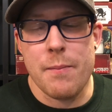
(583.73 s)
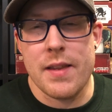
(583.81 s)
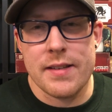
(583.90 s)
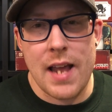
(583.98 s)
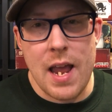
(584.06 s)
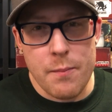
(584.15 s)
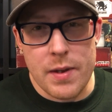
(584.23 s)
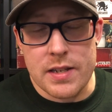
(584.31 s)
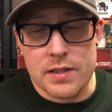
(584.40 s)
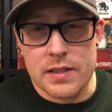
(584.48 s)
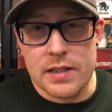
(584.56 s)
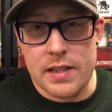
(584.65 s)
This game
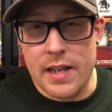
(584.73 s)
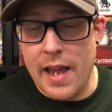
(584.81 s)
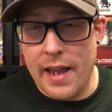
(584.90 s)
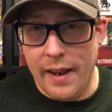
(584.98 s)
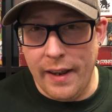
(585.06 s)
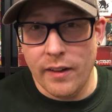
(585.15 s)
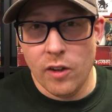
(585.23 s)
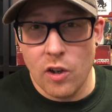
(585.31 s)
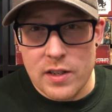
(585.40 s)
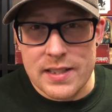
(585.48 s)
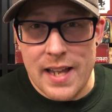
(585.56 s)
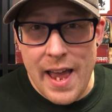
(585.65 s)
it
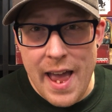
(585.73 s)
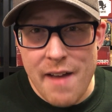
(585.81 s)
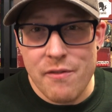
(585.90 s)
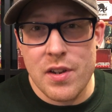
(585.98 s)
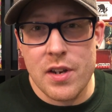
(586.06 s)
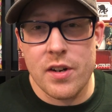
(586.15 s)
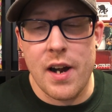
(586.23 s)
looks heavier